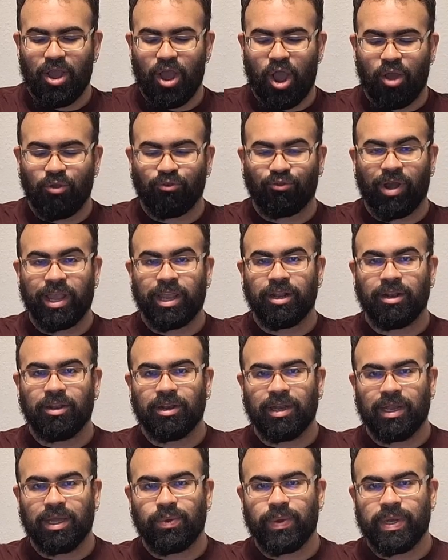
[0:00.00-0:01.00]
a regular
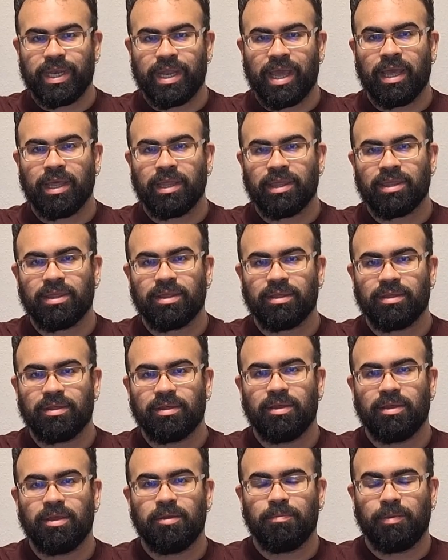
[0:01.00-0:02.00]
Liquid Death,
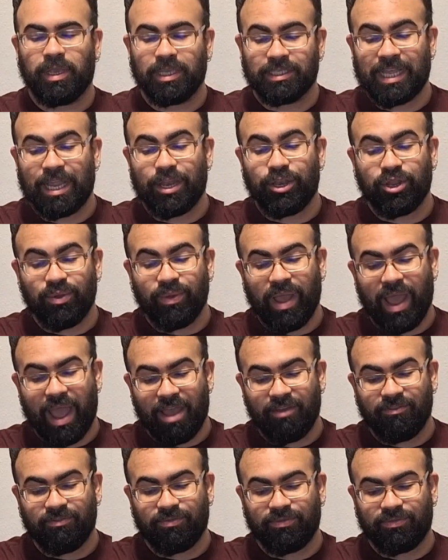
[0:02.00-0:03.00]
because they do
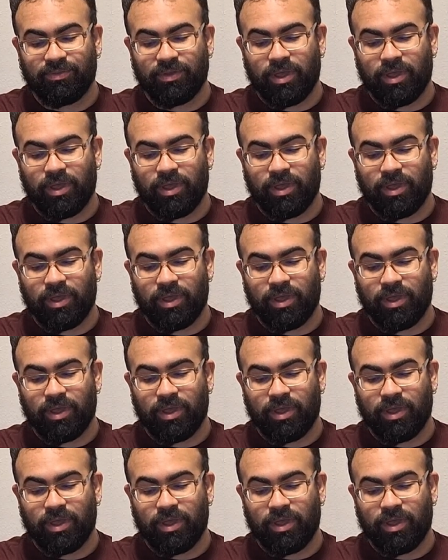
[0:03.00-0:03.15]
have